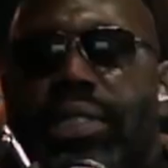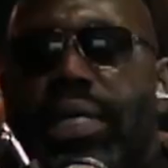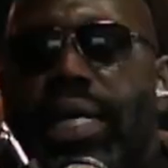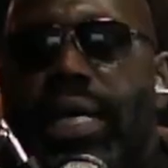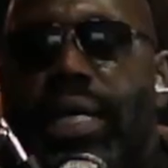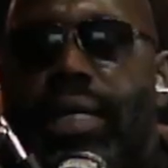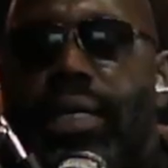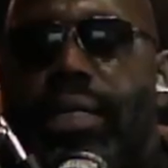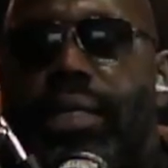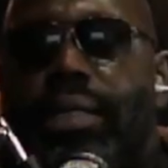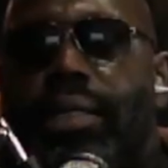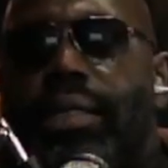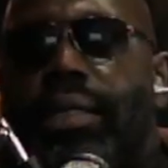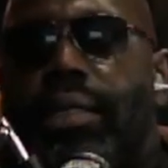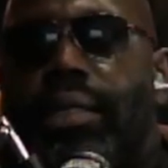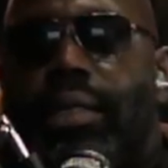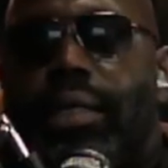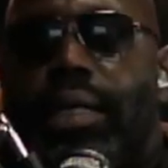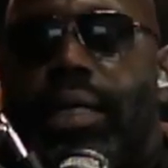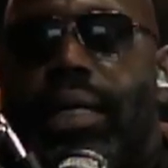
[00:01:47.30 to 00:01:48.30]
set.
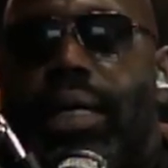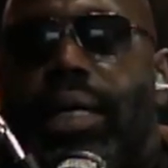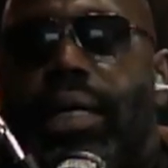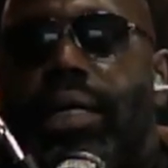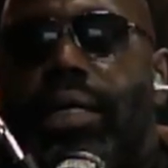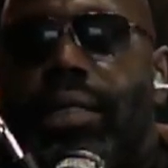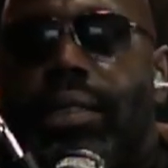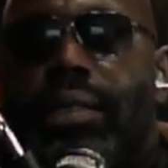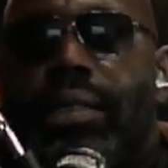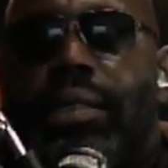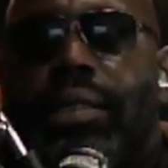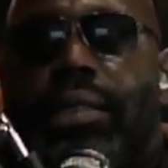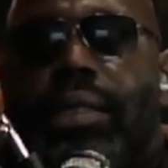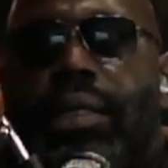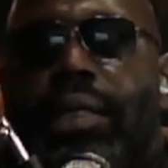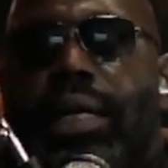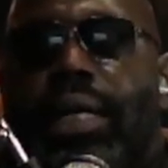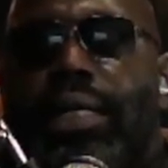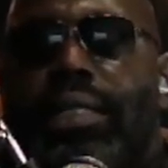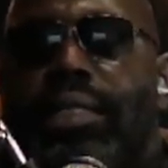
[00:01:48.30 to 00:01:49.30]
Cool. Uh,
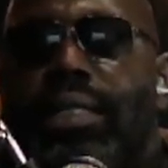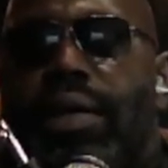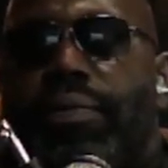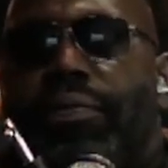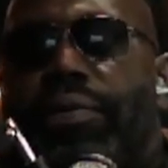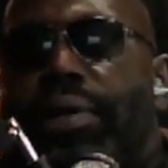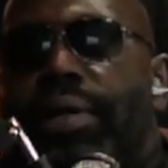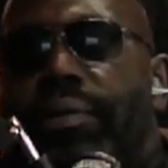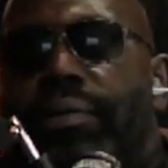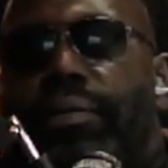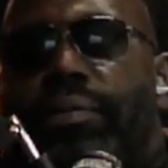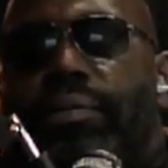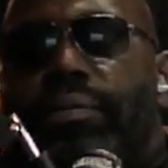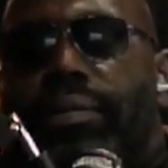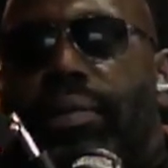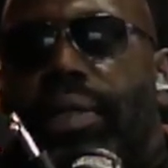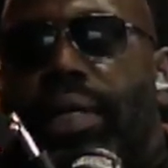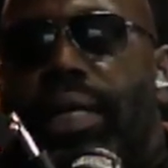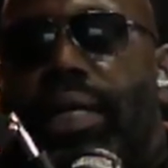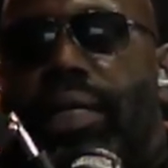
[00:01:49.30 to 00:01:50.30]
it's different.
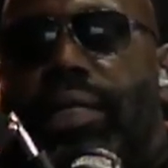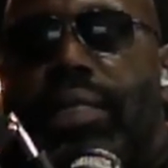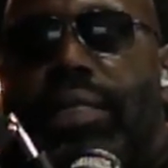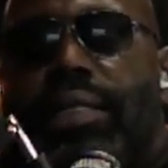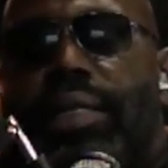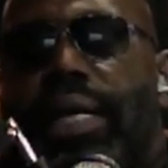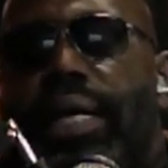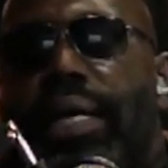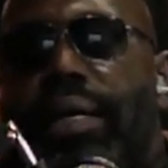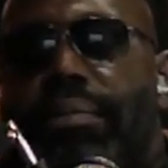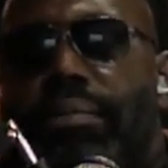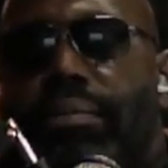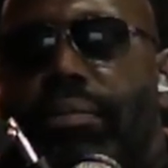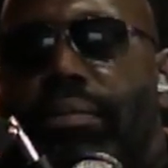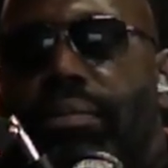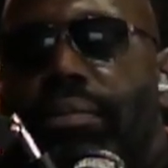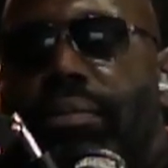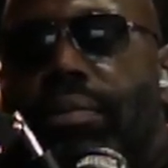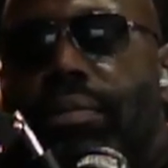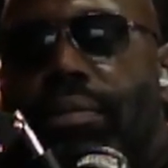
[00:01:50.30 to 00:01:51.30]
It's the
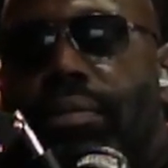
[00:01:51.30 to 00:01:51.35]
same,